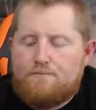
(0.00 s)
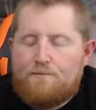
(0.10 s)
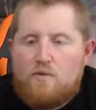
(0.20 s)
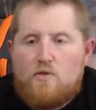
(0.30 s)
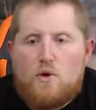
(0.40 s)

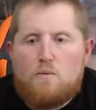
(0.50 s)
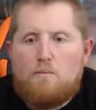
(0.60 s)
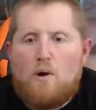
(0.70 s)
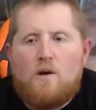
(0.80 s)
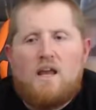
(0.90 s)

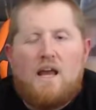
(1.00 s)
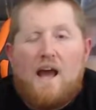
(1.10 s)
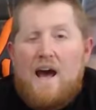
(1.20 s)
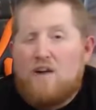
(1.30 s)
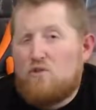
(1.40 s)
third-party
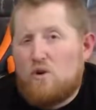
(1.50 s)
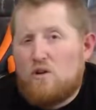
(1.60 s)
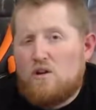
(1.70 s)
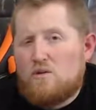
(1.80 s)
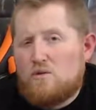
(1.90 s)

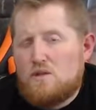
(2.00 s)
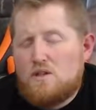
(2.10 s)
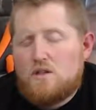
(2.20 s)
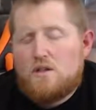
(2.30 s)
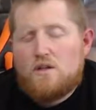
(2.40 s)
Afterglow
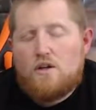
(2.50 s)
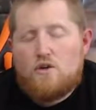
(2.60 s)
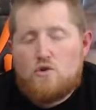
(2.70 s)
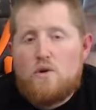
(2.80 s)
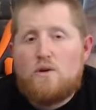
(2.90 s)

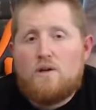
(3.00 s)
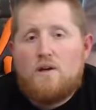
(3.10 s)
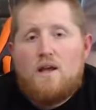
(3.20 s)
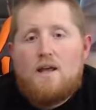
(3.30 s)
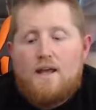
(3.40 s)
controller,
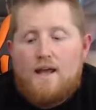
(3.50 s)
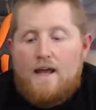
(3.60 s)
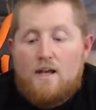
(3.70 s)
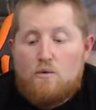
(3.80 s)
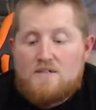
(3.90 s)

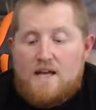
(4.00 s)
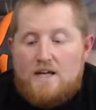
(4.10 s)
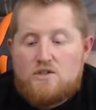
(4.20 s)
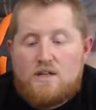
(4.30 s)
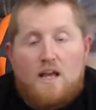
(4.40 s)
and it was
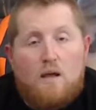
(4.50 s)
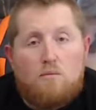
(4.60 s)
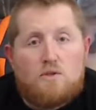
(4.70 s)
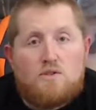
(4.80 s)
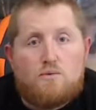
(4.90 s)
actually
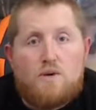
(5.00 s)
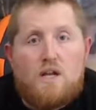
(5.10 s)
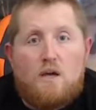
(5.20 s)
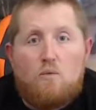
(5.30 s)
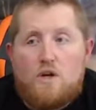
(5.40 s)
able to read
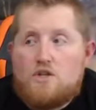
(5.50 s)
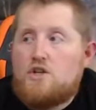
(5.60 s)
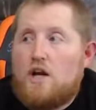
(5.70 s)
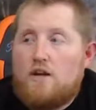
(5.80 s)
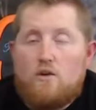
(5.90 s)
it, which
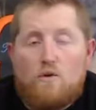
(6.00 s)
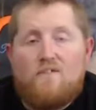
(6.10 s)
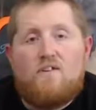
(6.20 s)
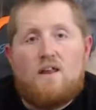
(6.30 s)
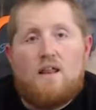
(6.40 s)
you'll
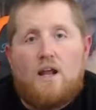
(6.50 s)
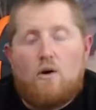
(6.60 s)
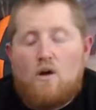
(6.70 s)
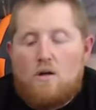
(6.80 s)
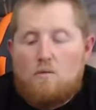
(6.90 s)
see
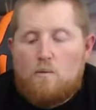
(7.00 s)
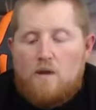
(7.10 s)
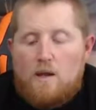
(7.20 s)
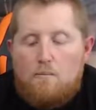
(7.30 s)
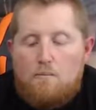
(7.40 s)
later on when
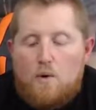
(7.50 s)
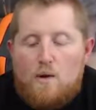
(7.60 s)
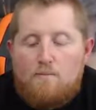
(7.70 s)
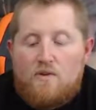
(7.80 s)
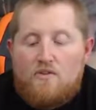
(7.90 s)
we boot
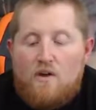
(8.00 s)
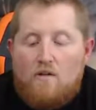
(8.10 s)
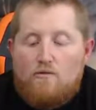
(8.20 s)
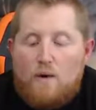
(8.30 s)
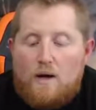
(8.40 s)
up the
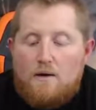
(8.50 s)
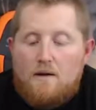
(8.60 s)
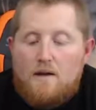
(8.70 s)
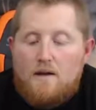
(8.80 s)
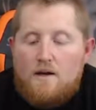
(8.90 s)
software.
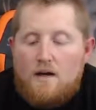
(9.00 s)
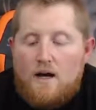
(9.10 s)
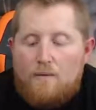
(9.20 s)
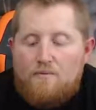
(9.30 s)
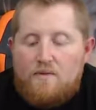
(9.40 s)

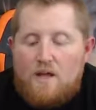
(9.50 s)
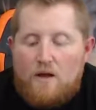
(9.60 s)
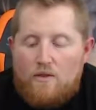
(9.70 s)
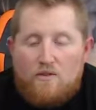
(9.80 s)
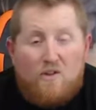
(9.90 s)
Now
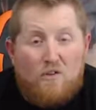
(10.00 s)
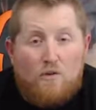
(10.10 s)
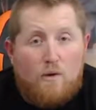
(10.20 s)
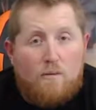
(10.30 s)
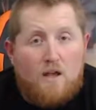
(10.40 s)
there's also
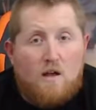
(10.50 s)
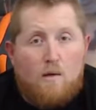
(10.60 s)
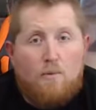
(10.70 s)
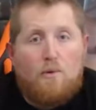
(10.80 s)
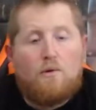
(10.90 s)
going to be a
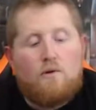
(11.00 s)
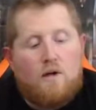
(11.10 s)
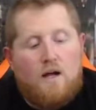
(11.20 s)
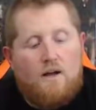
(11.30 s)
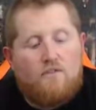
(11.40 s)
couple
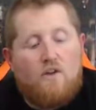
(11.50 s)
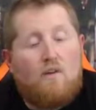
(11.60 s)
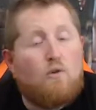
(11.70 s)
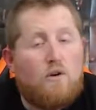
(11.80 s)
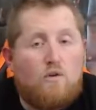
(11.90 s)

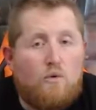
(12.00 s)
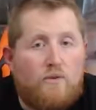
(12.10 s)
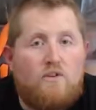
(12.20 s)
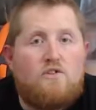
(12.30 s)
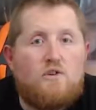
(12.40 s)
software tools
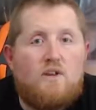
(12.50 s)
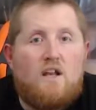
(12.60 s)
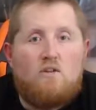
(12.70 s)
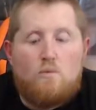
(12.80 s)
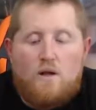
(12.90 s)
that you'll
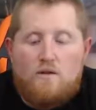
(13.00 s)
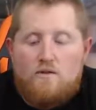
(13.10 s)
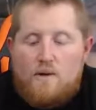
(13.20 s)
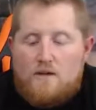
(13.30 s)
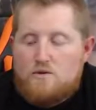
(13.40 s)
need as well
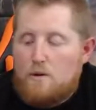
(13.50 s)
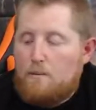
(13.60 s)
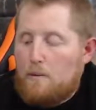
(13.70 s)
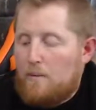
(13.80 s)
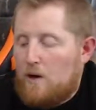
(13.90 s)
to actually
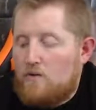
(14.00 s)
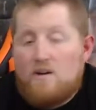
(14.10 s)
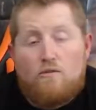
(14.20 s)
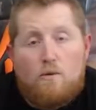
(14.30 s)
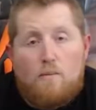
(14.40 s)
prepare the
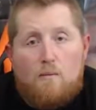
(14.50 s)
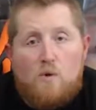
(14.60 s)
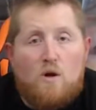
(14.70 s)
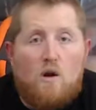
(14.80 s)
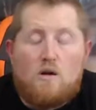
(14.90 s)
different memory
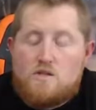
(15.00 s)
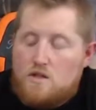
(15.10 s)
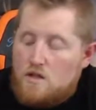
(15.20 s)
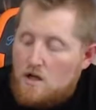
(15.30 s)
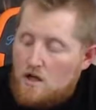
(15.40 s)
cards
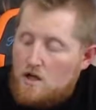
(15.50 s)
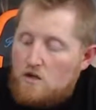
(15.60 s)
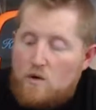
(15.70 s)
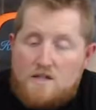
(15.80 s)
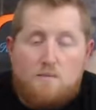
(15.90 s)
and
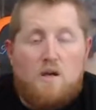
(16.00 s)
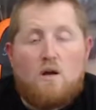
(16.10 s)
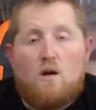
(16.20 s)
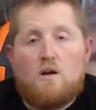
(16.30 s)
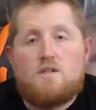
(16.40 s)
USB
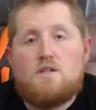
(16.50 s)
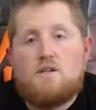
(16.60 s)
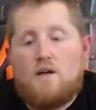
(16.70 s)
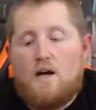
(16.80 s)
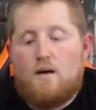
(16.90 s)
cards.
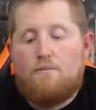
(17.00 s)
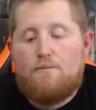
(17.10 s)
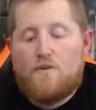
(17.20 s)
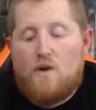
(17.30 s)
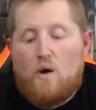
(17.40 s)

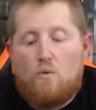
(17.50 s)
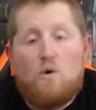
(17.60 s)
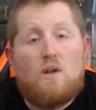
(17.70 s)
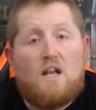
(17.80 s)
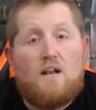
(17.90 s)
So we'll
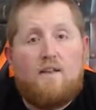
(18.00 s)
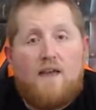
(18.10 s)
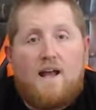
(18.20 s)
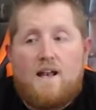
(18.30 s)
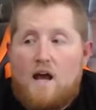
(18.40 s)
get into
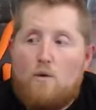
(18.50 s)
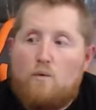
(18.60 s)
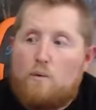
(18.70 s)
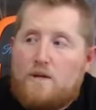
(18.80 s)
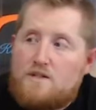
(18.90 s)
that now
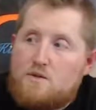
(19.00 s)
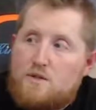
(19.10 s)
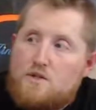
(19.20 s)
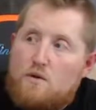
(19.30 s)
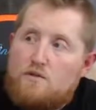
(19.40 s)
when we
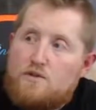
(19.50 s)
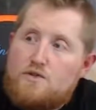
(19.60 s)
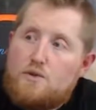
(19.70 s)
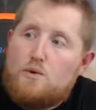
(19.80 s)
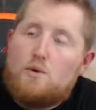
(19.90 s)
switch over
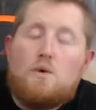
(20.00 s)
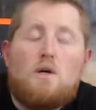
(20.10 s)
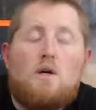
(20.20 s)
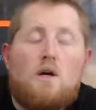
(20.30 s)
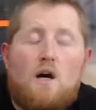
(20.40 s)
to
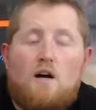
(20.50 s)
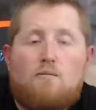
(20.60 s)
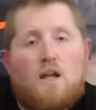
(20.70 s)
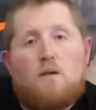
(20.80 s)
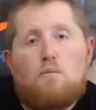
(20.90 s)

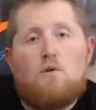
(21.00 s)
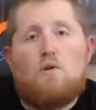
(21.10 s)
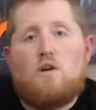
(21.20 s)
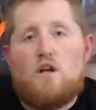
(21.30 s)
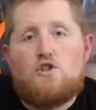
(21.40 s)
my computer
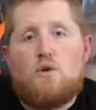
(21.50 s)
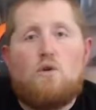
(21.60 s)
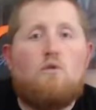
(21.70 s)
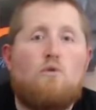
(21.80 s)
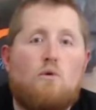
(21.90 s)
and I show you
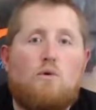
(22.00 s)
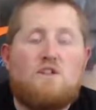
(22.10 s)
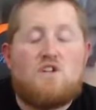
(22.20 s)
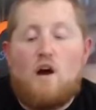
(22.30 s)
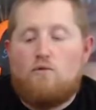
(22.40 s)
through the
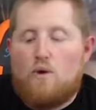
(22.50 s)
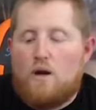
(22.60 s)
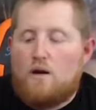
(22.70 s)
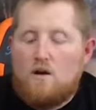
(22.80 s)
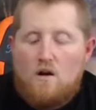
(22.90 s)

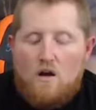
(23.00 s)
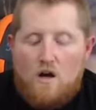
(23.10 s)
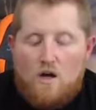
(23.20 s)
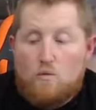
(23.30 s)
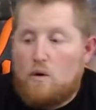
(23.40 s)
software
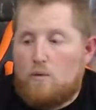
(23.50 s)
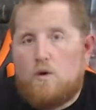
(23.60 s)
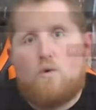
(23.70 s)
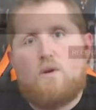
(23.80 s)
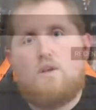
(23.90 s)
on what we're
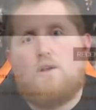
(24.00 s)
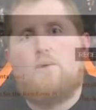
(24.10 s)
going to do.